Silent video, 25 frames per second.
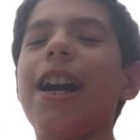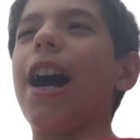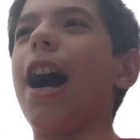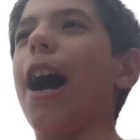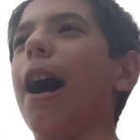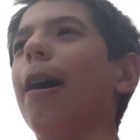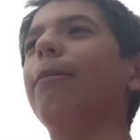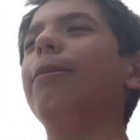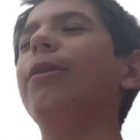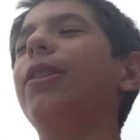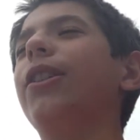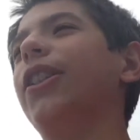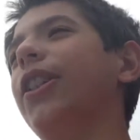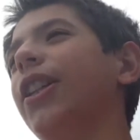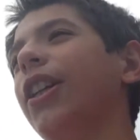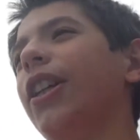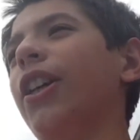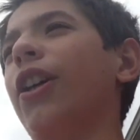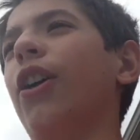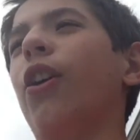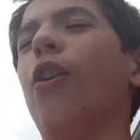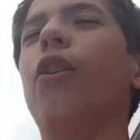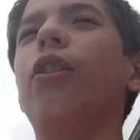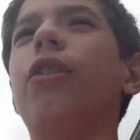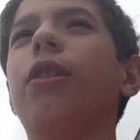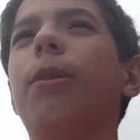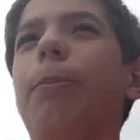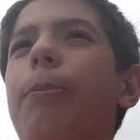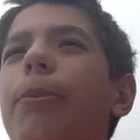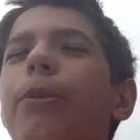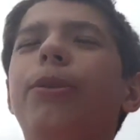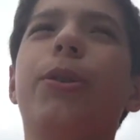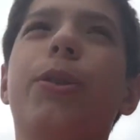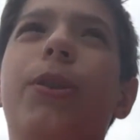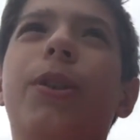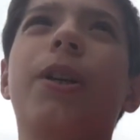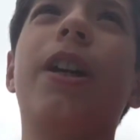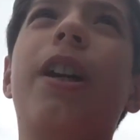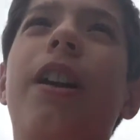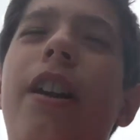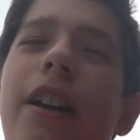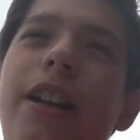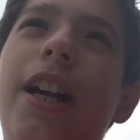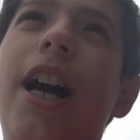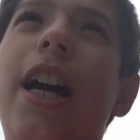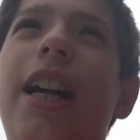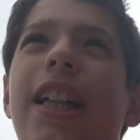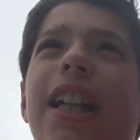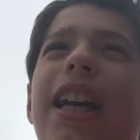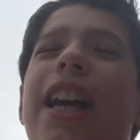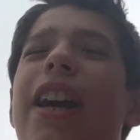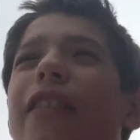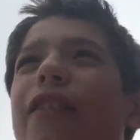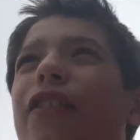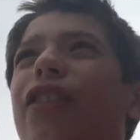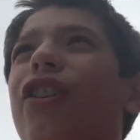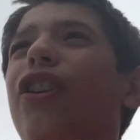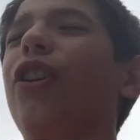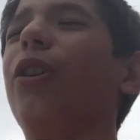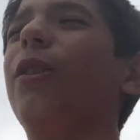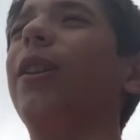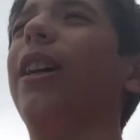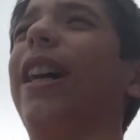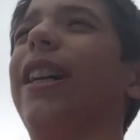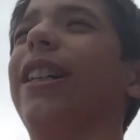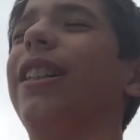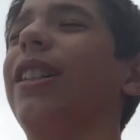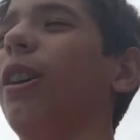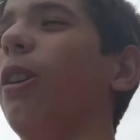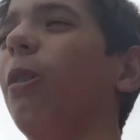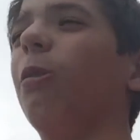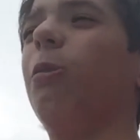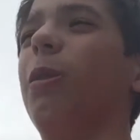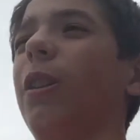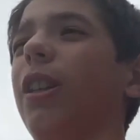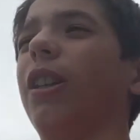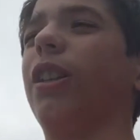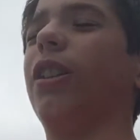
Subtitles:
I'm just gonna call it the blue screen of death, even though that's not what